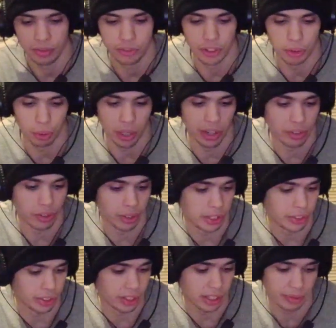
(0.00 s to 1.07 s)
for whatever
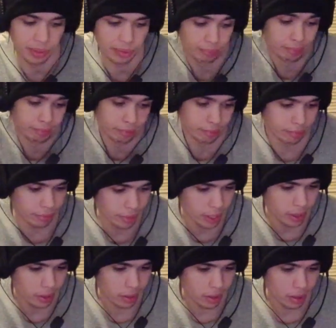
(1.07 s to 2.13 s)
reason.
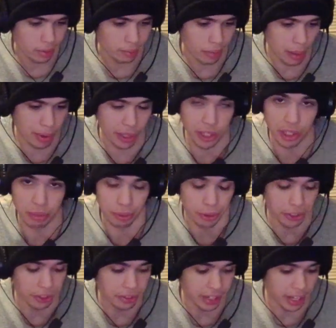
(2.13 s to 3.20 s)
Maybe it's just
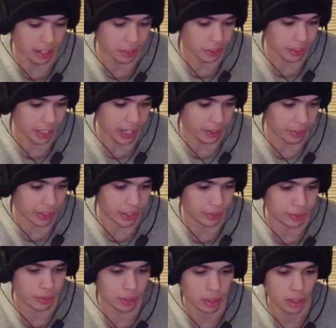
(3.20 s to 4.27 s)
more nostalgic. I don't know.
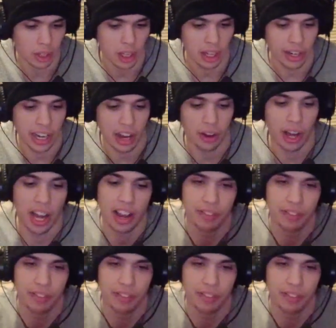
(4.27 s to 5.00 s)
Now I